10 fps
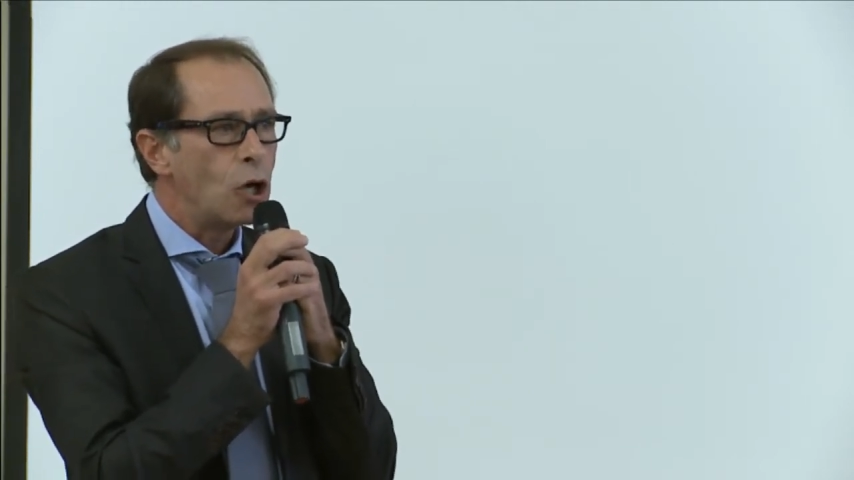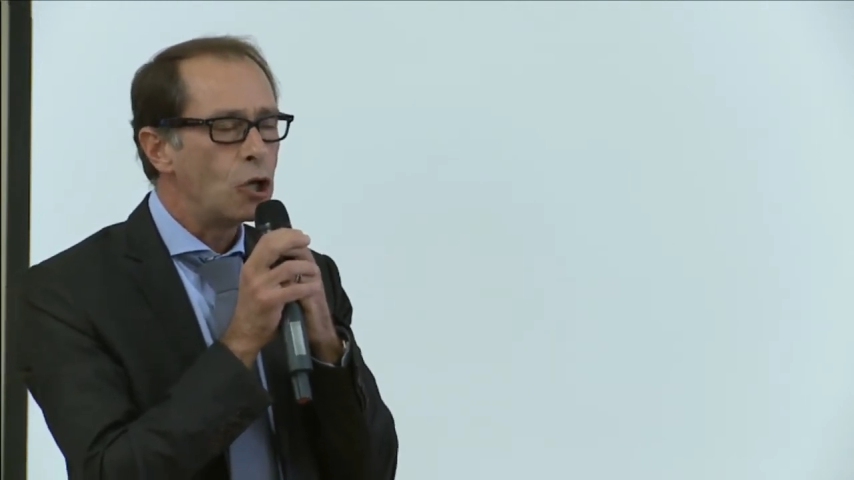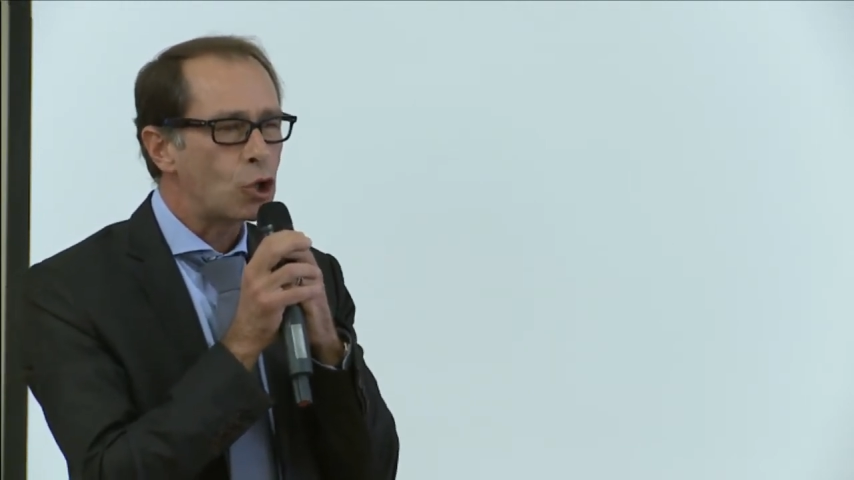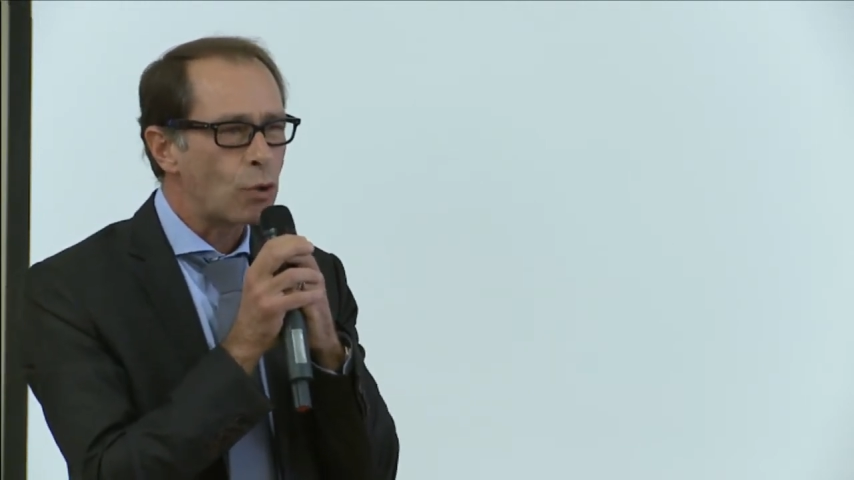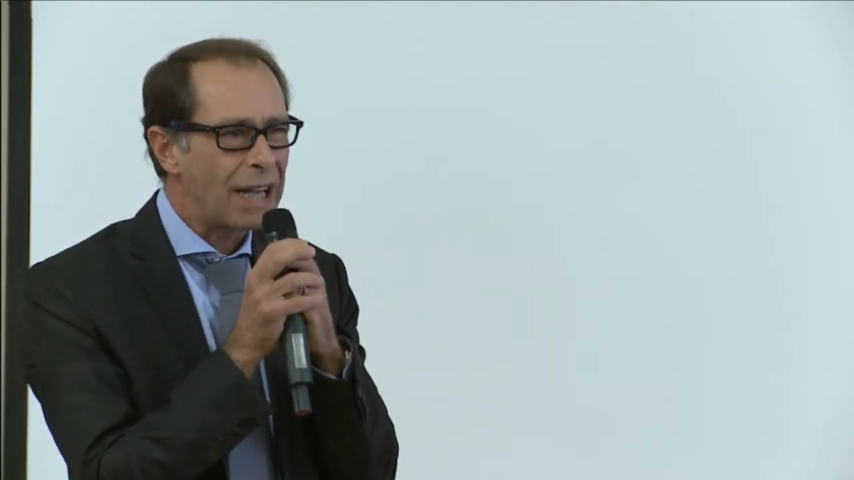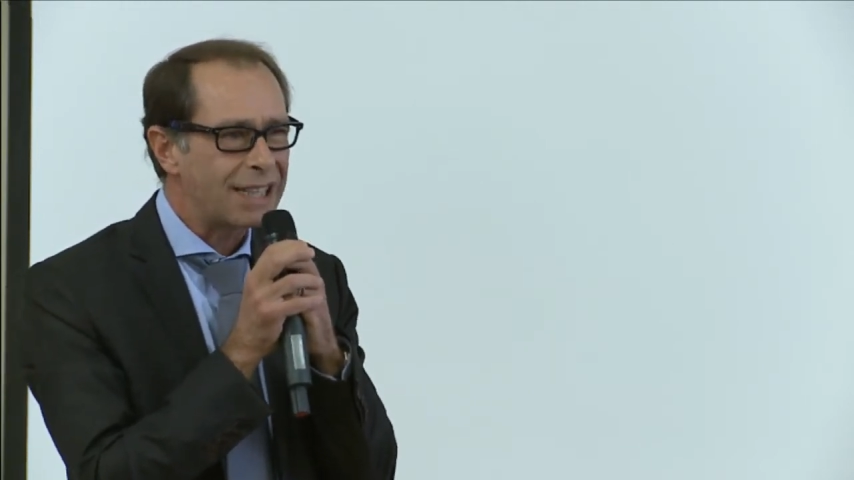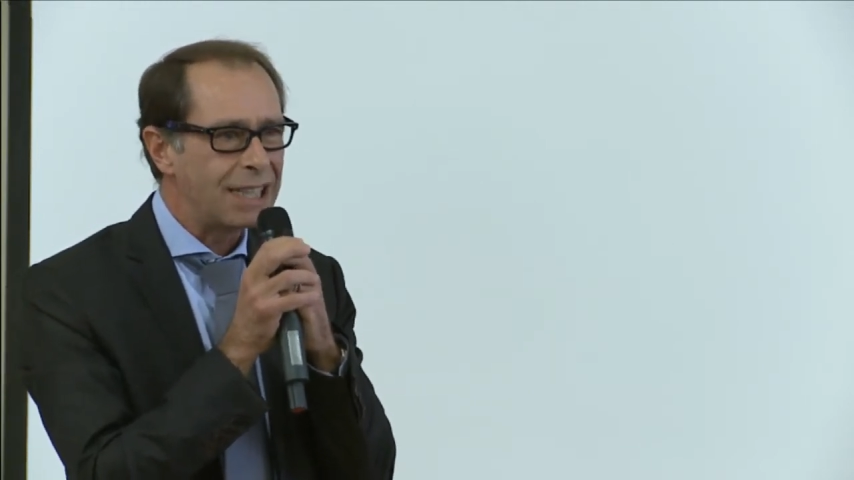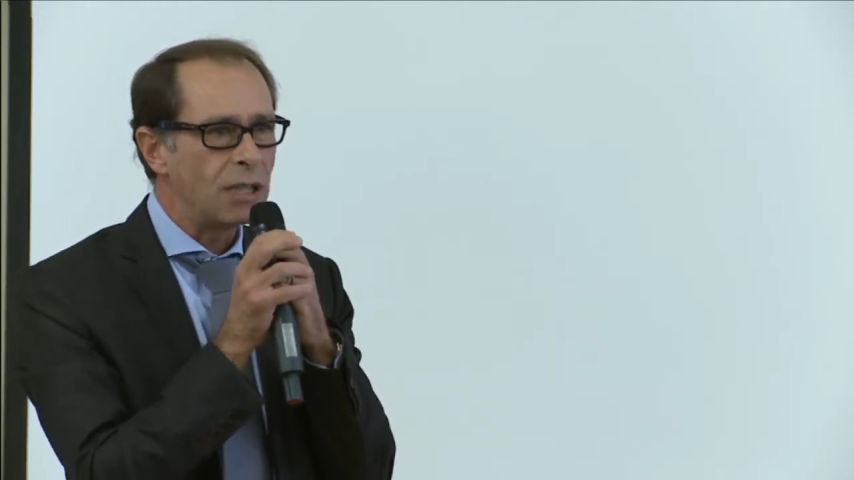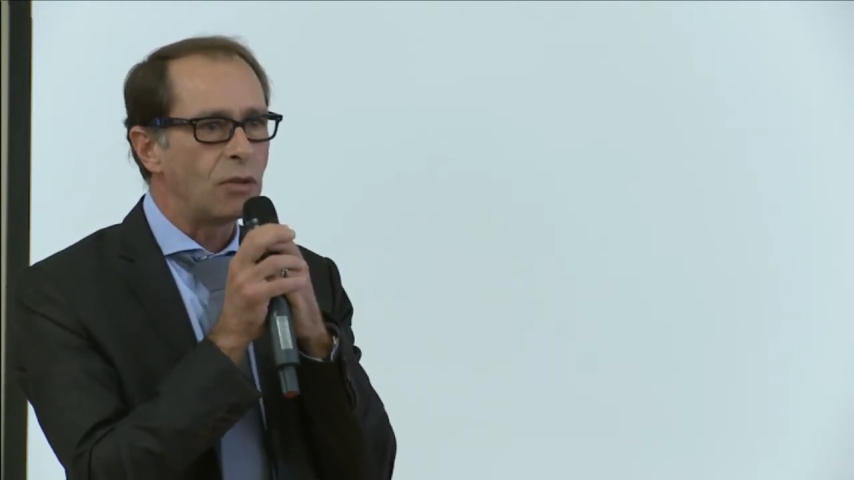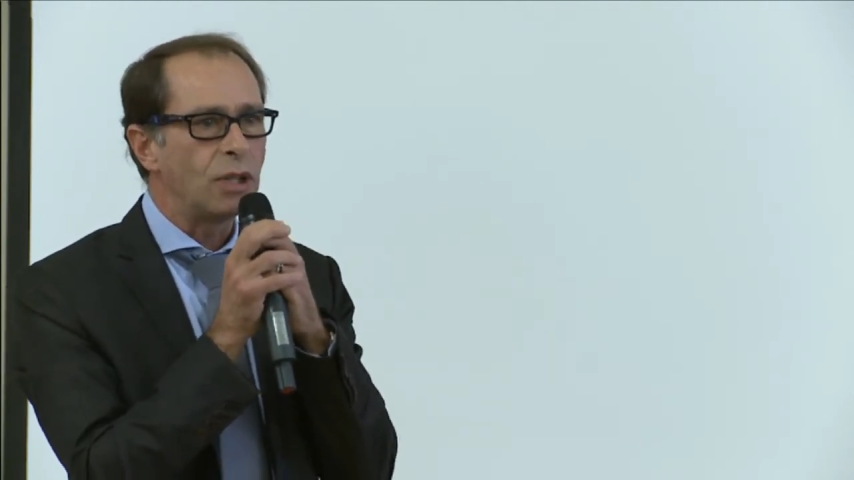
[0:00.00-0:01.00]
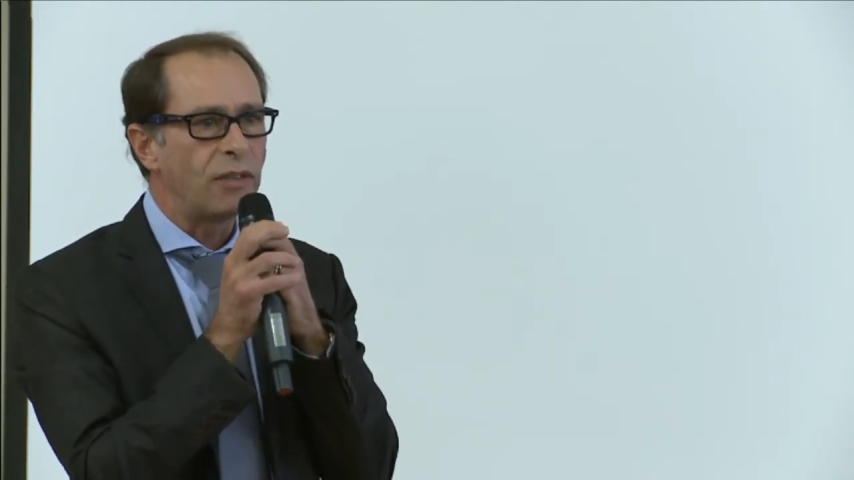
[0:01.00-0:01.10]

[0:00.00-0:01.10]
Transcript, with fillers: attracting the